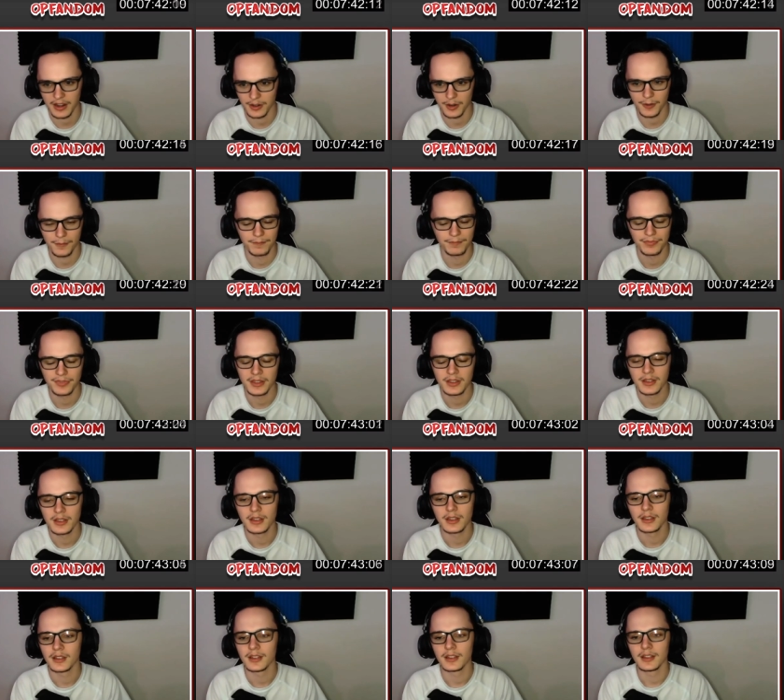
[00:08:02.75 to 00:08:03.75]
I don't know.
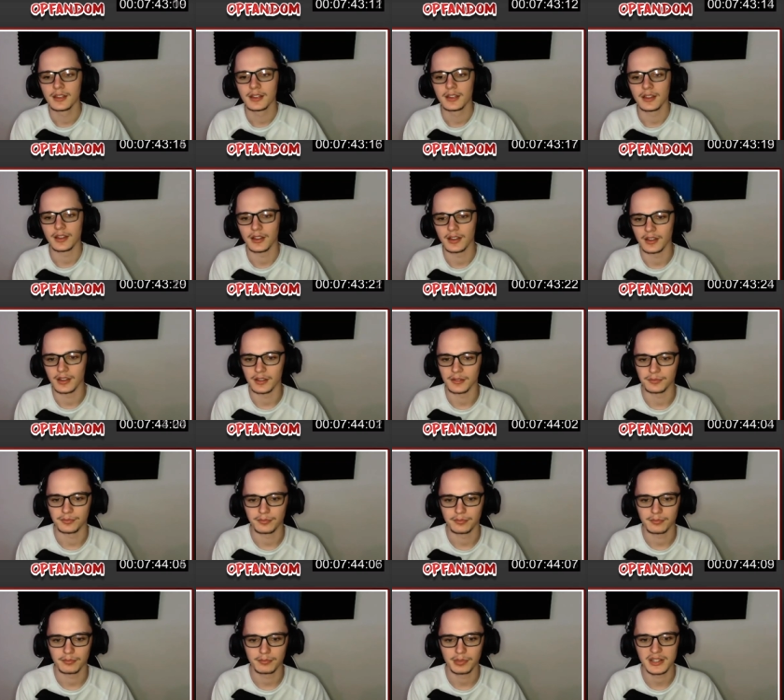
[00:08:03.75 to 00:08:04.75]

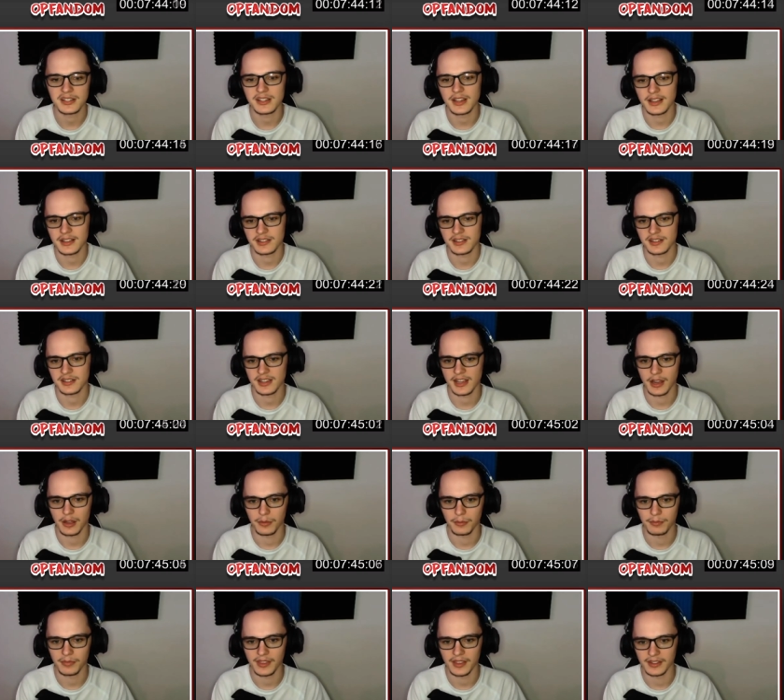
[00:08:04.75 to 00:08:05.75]
Um, but it's nice to see
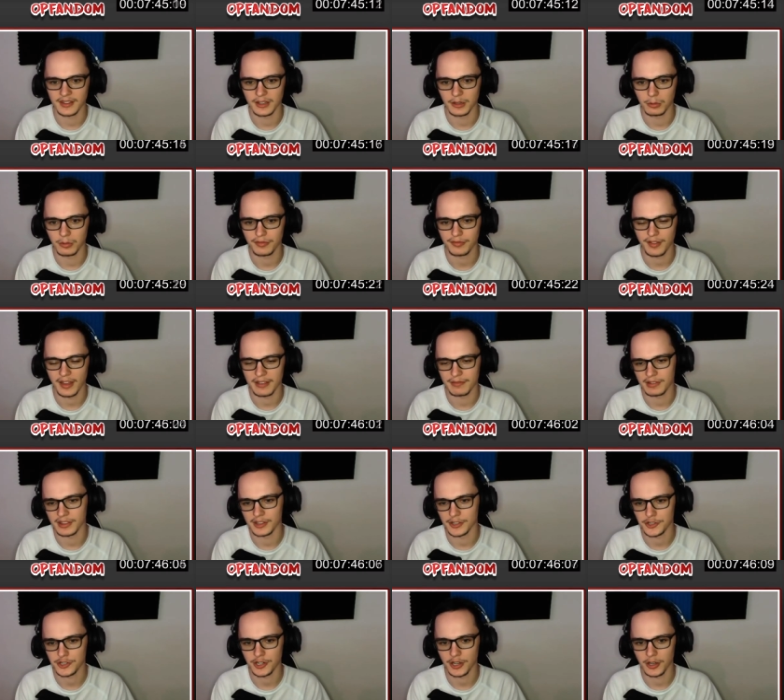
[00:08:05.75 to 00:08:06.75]
how they deal with faith
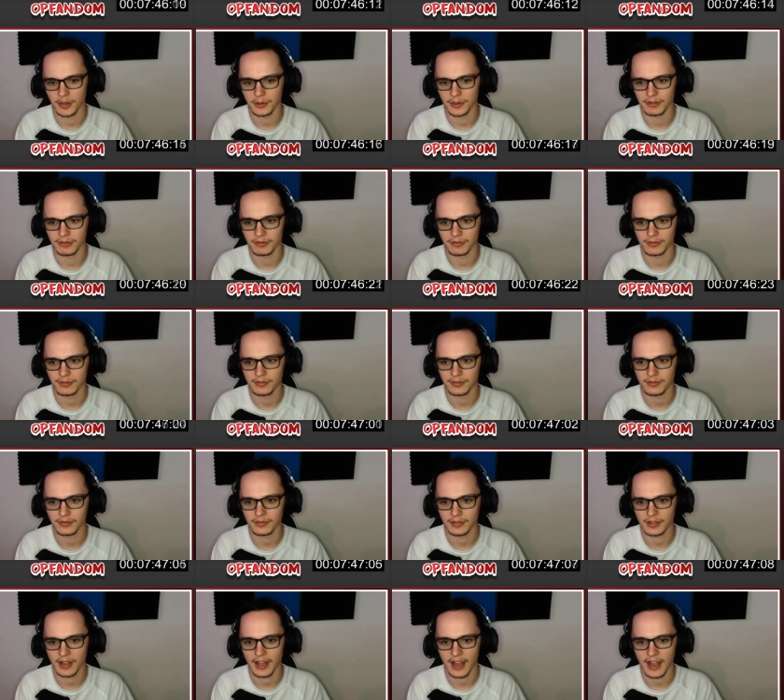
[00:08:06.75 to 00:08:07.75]
in the show and
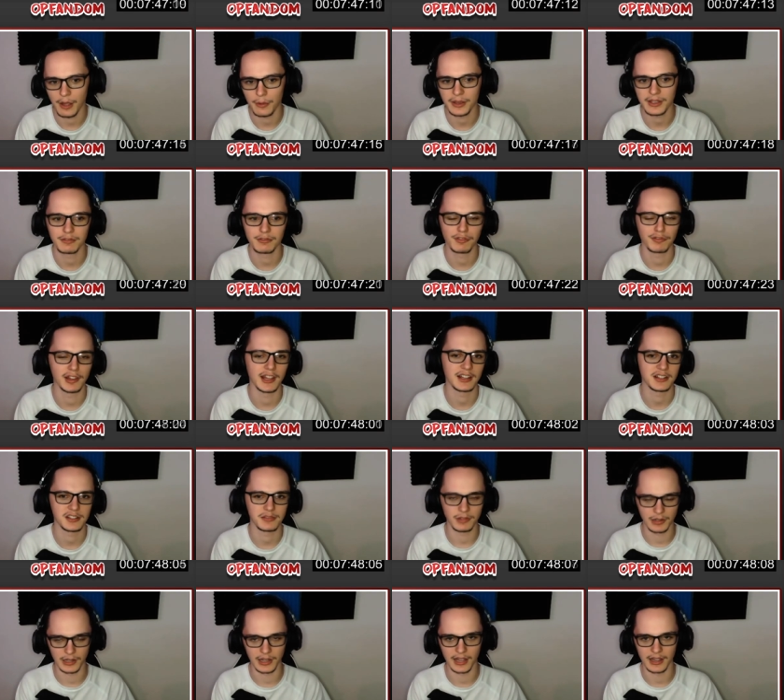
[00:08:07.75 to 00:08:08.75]
how it can
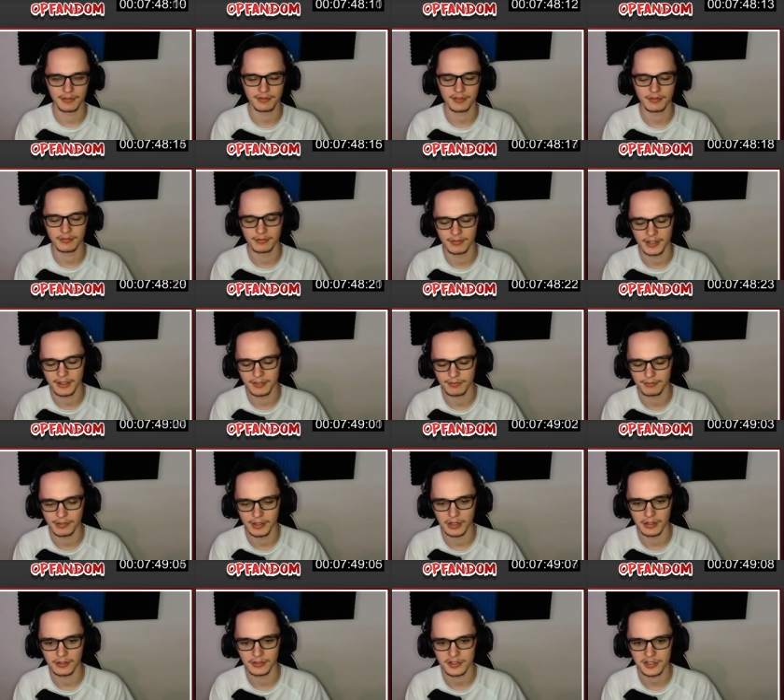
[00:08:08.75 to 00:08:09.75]
reflect to real life in
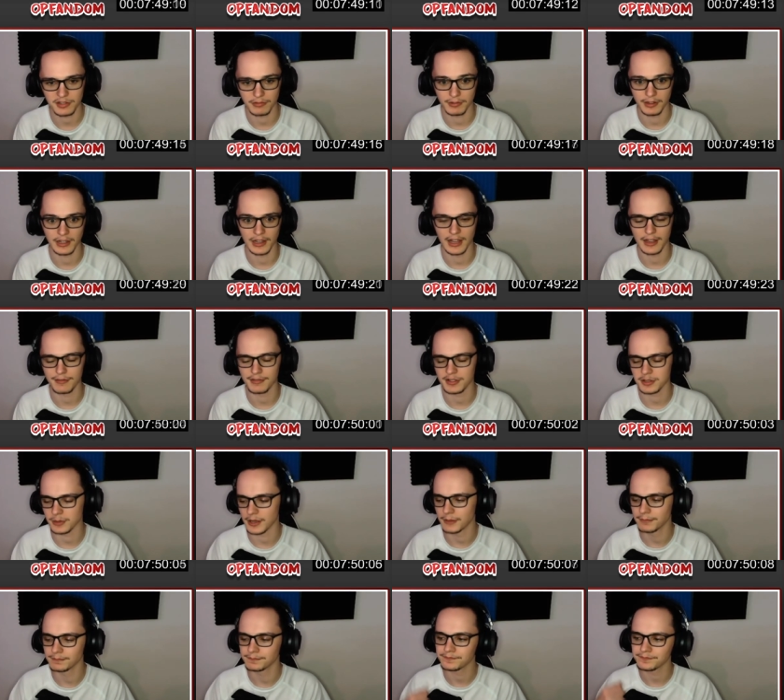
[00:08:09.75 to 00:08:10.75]
real to real life
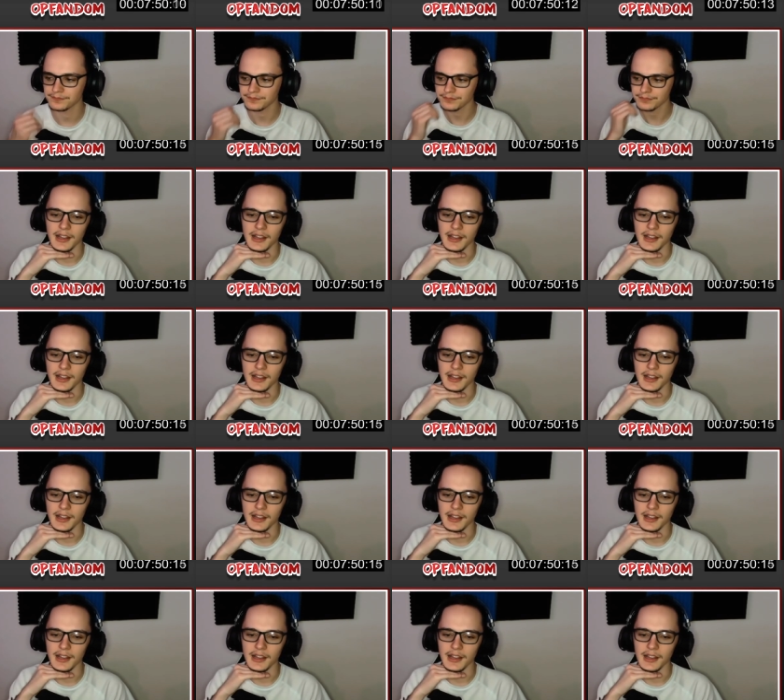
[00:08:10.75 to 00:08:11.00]
as well.